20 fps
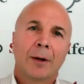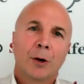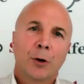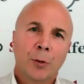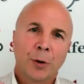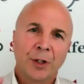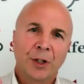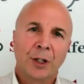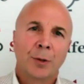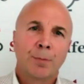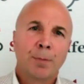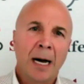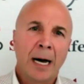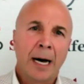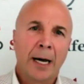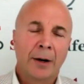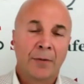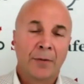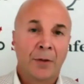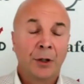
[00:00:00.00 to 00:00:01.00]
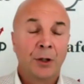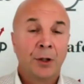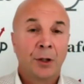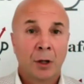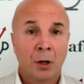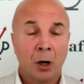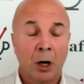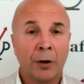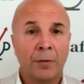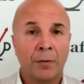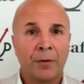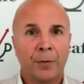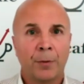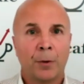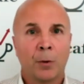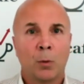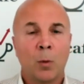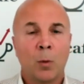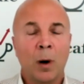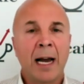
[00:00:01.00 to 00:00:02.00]
Chris, as part of this kind of
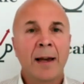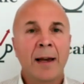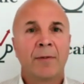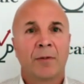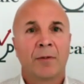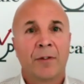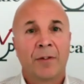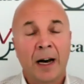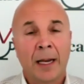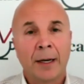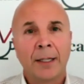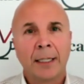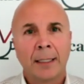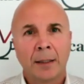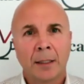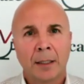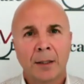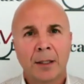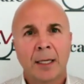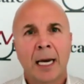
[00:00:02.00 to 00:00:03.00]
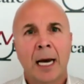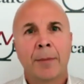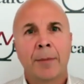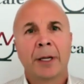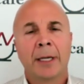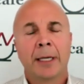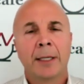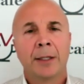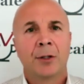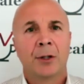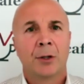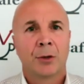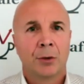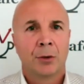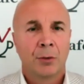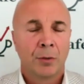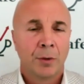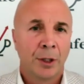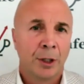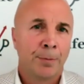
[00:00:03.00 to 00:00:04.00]
wave of funding that's coming
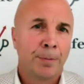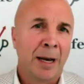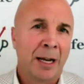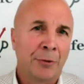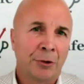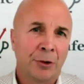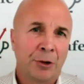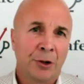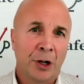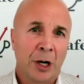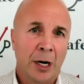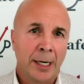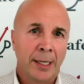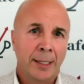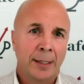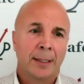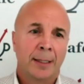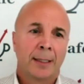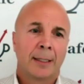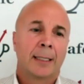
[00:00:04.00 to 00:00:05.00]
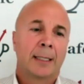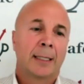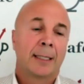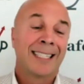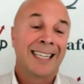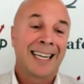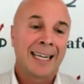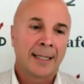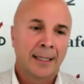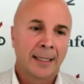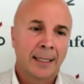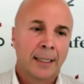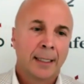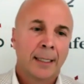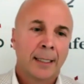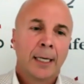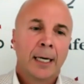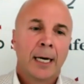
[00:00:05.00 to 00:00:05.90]
into this battery chain sector,